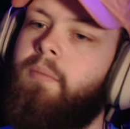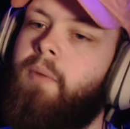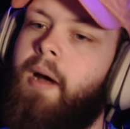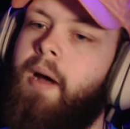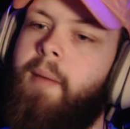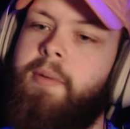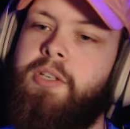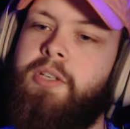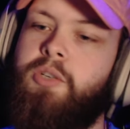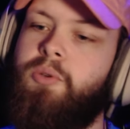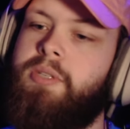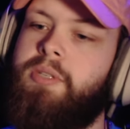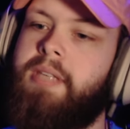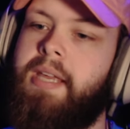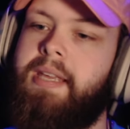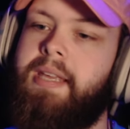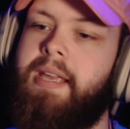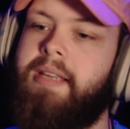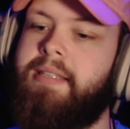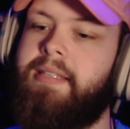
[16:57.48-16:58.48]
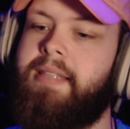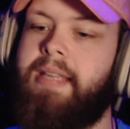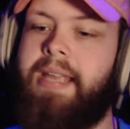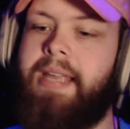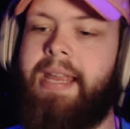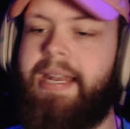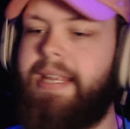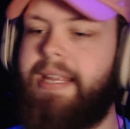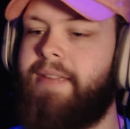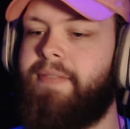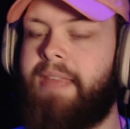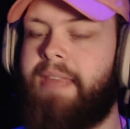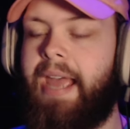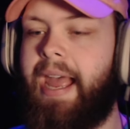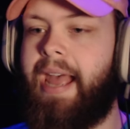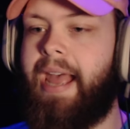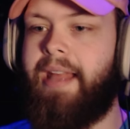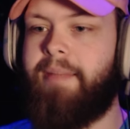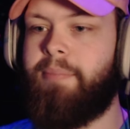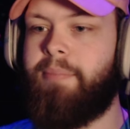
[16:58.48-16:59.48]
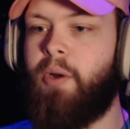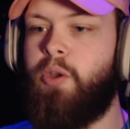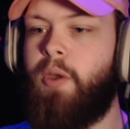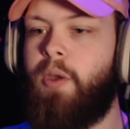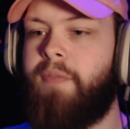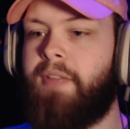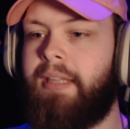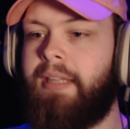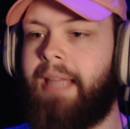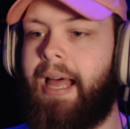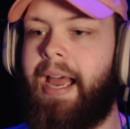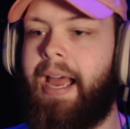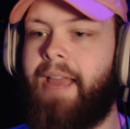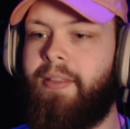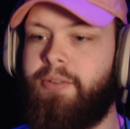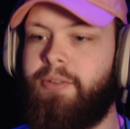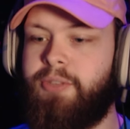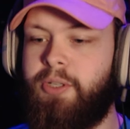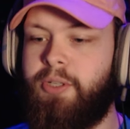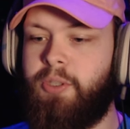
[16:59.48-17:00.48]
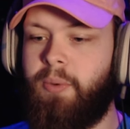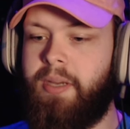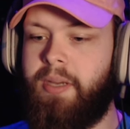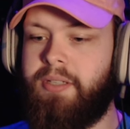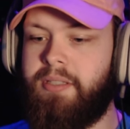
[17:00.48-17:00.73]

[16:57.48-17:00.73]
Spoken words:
Why would you say yes to any of that? Bro, you have to lie in those situations.